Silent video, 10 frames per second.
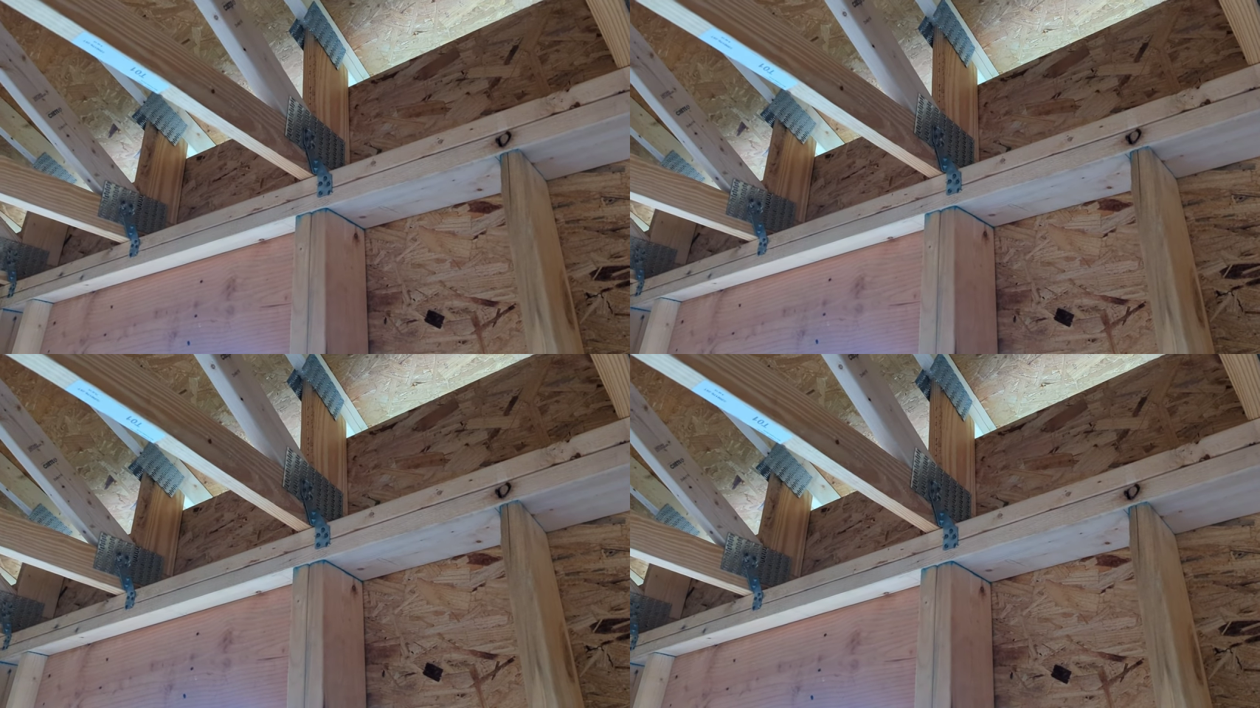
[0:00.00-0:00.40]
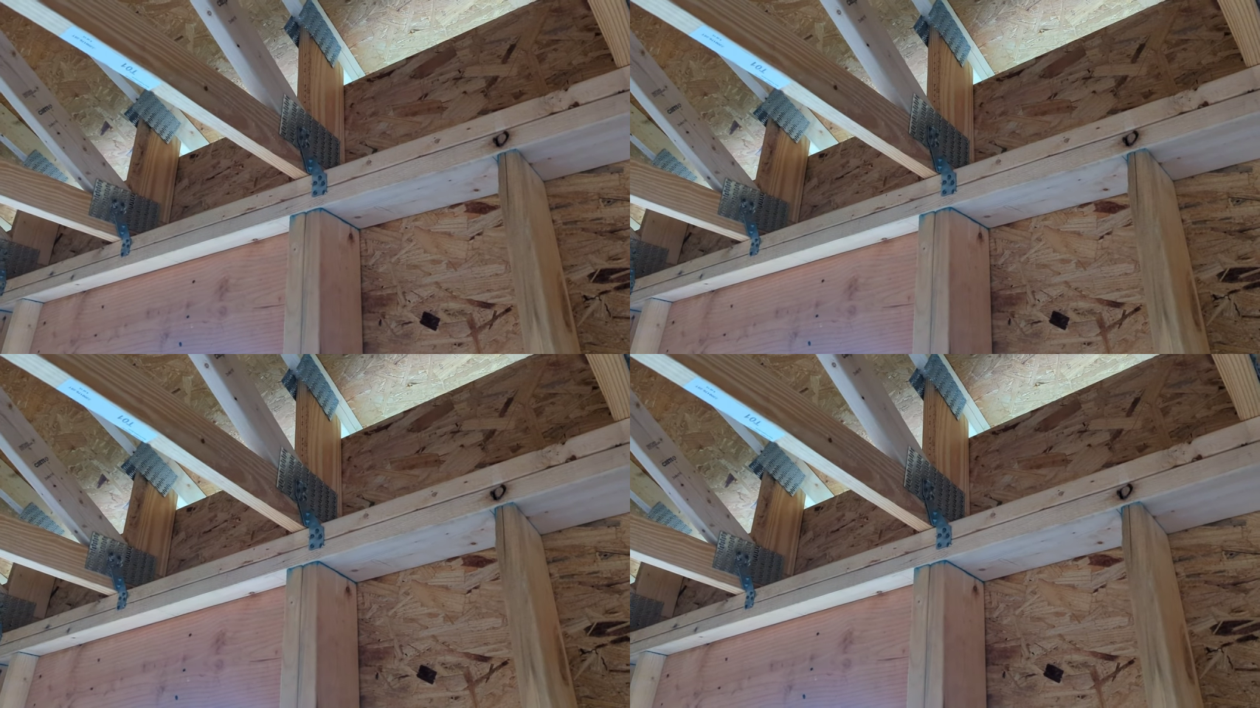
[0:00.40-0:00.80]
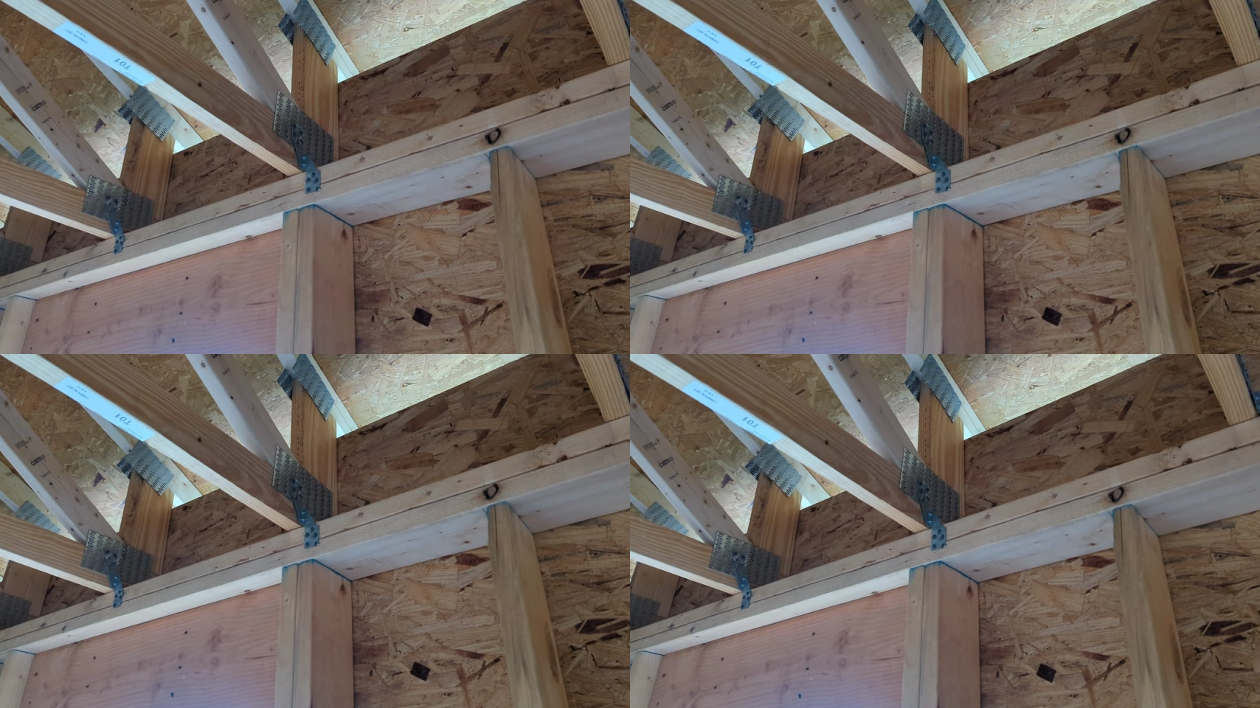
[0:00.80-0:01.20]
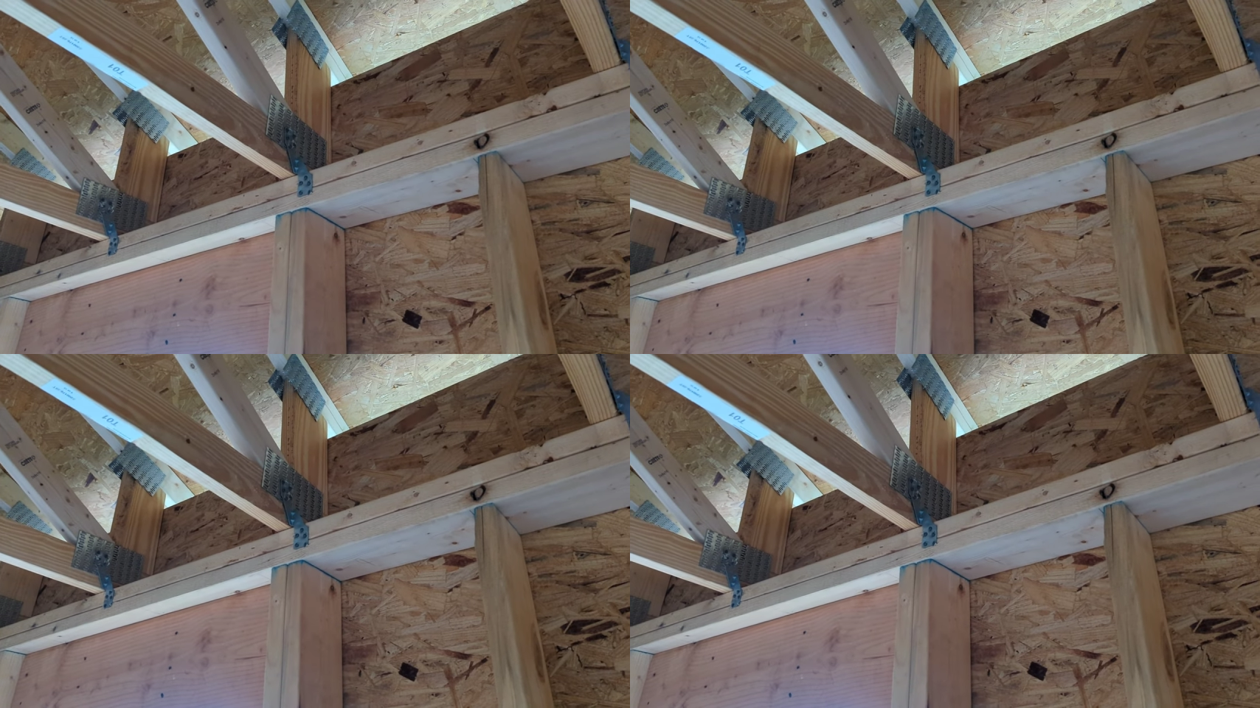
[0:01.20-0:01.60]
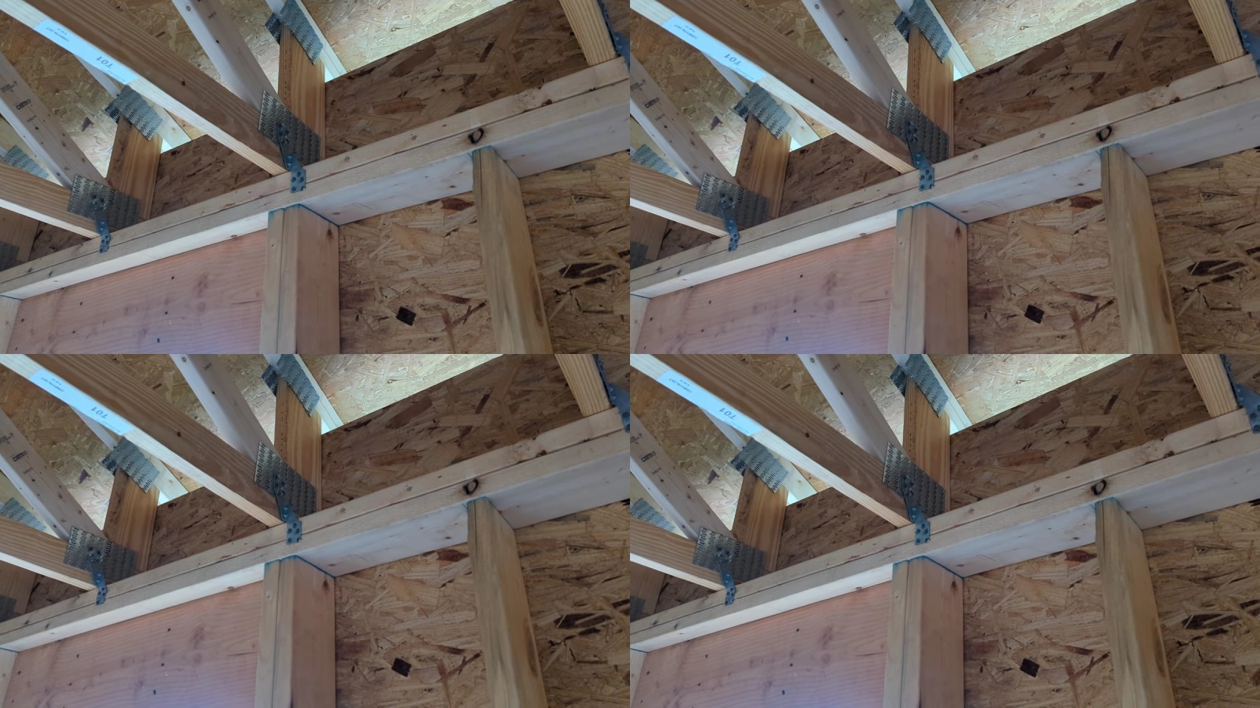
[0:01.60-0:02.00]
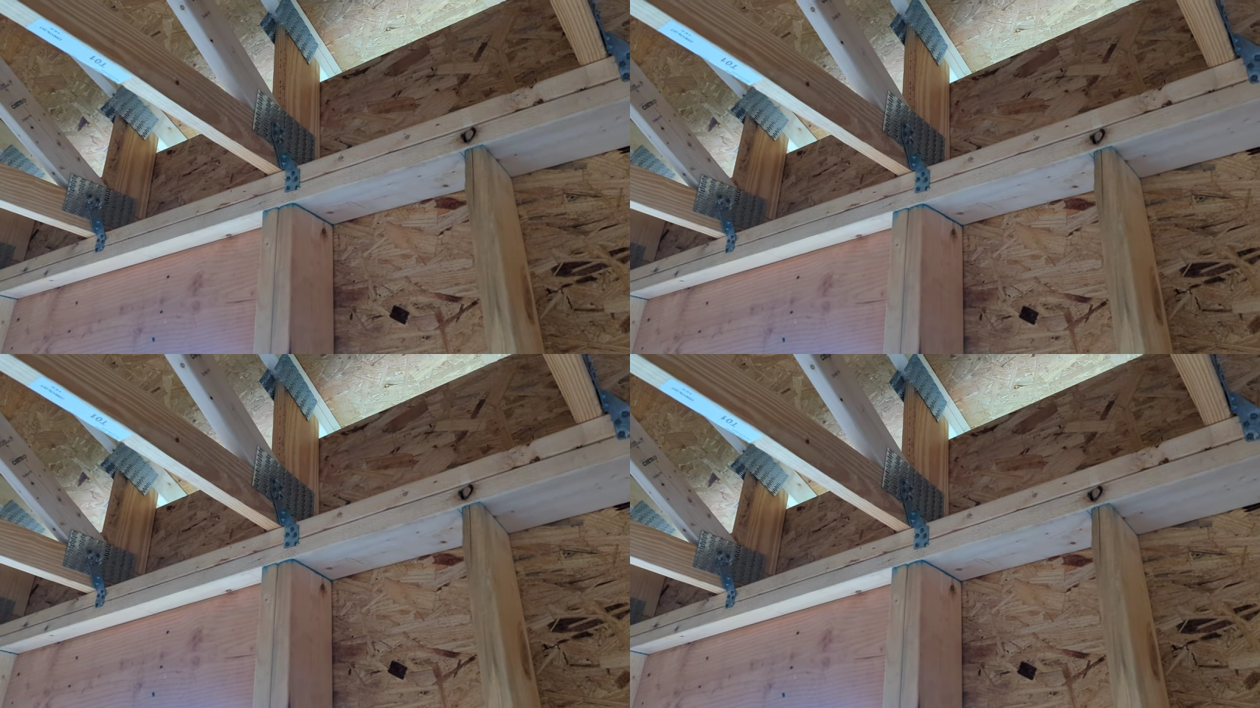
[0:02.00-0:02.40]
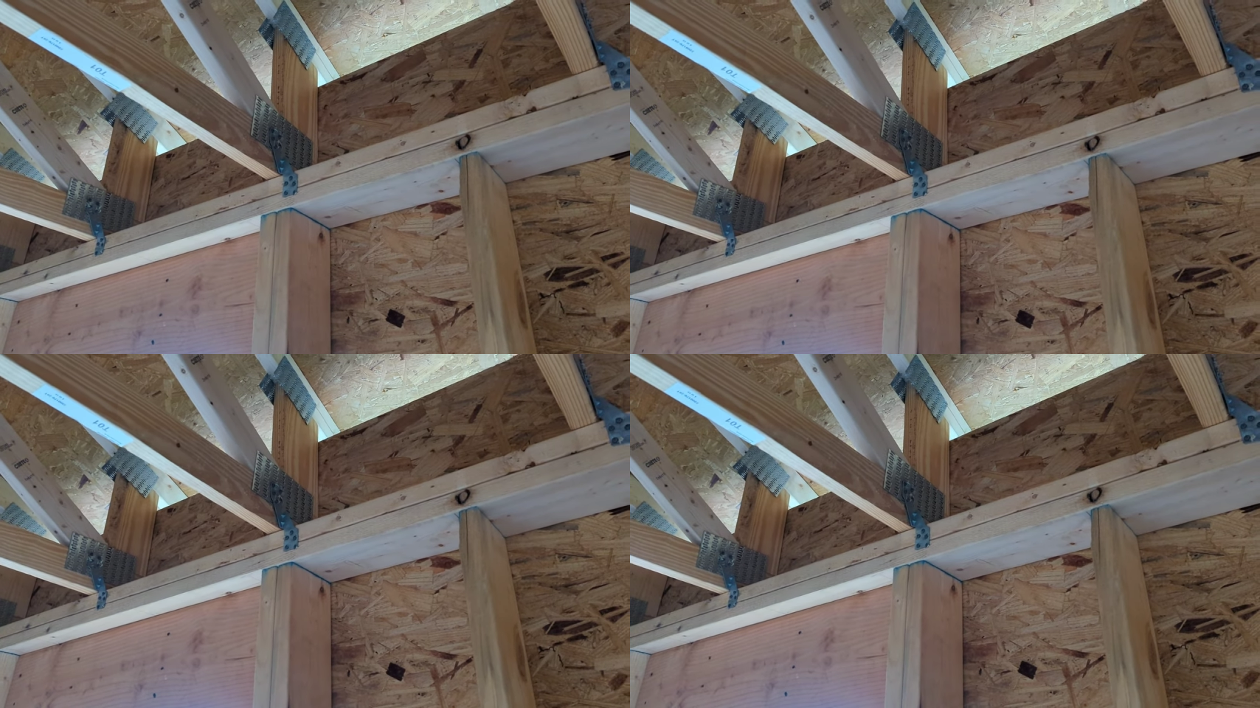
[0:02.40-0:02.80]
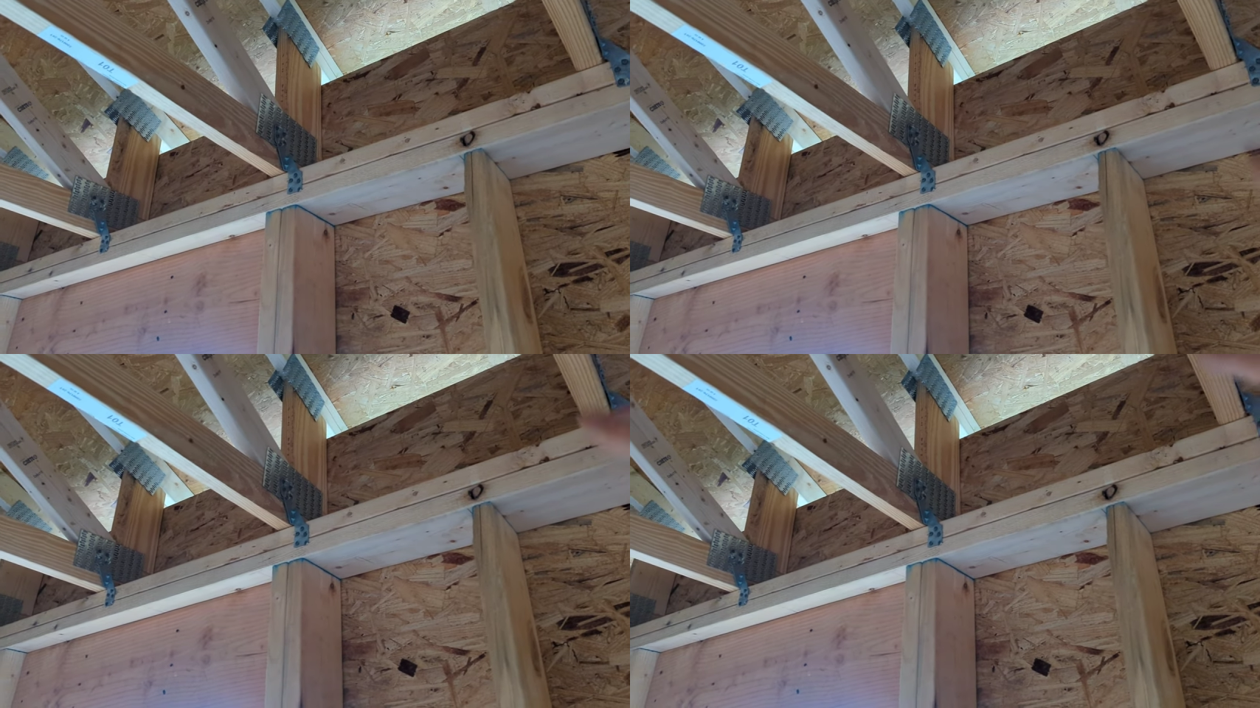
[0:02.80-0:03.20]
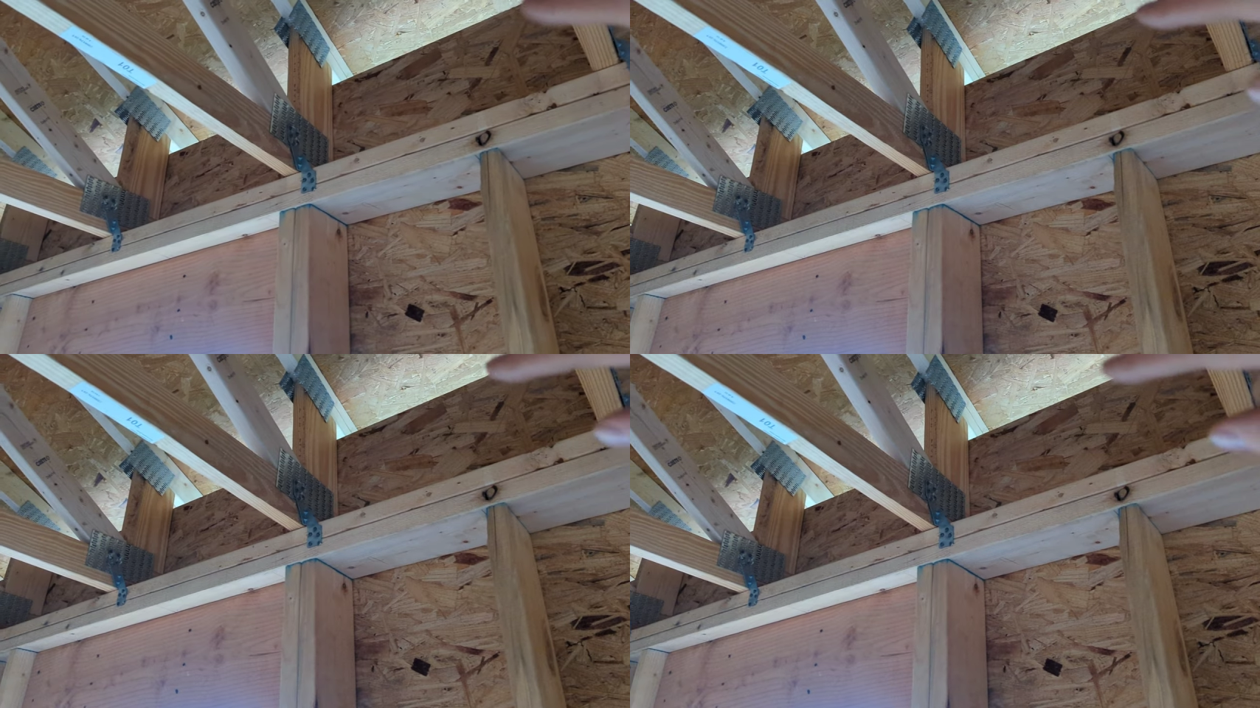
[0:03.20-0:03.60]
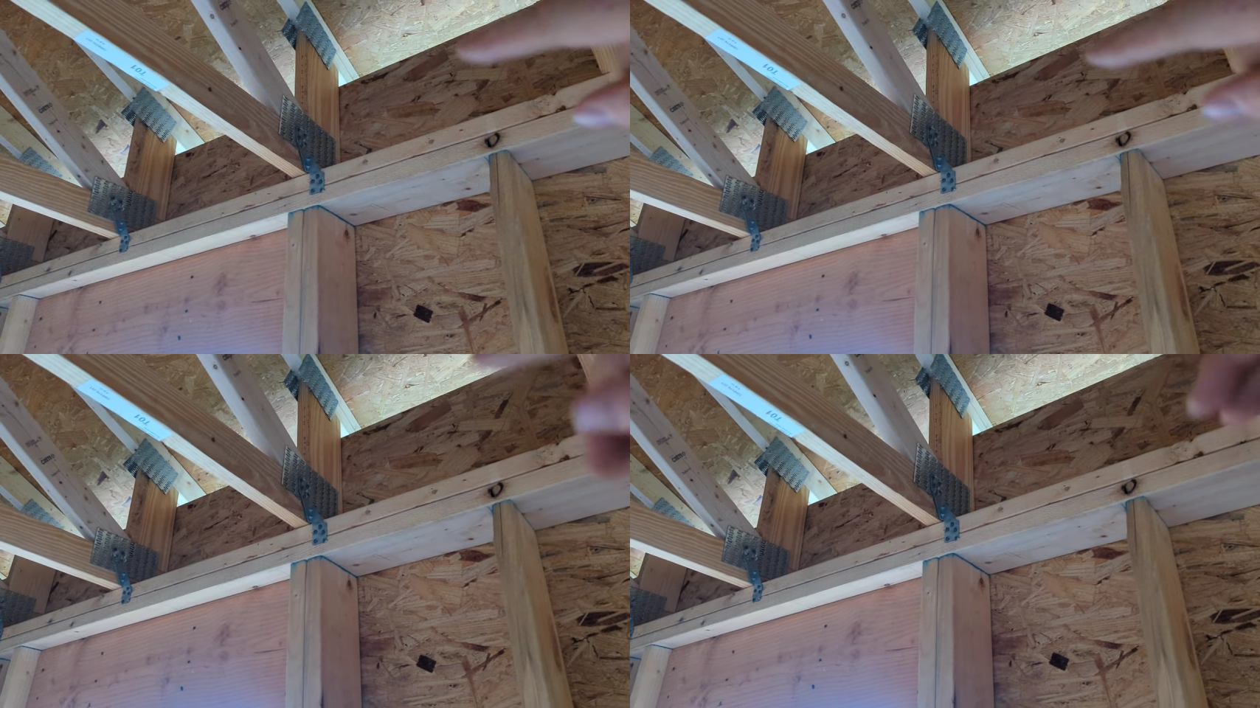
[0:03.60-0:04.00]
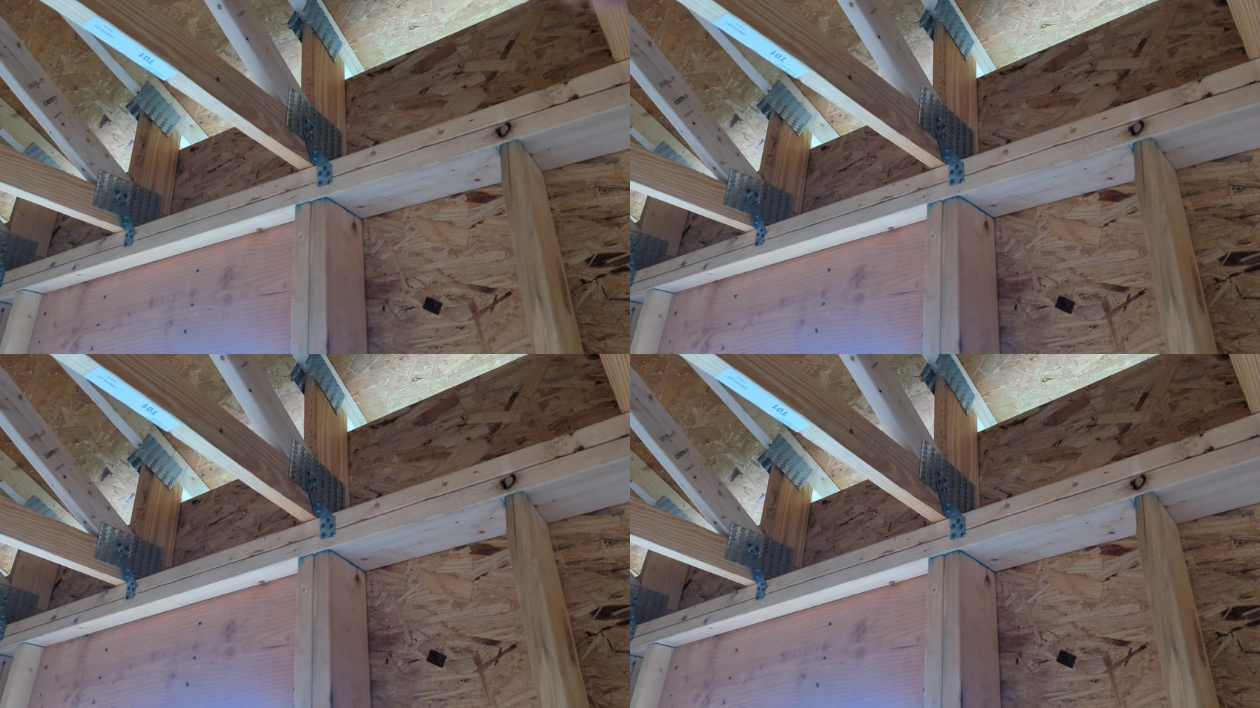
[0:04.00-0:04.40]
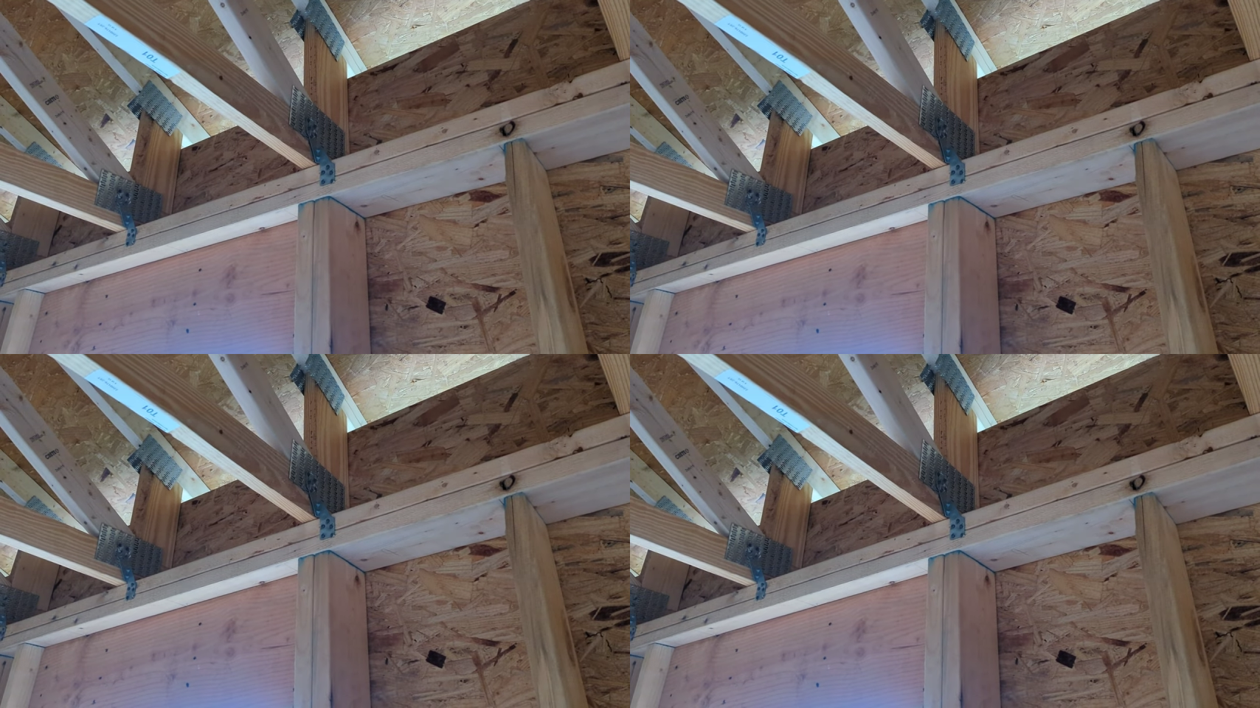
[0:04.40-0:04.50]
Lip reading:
Nobody's mouth can be seen.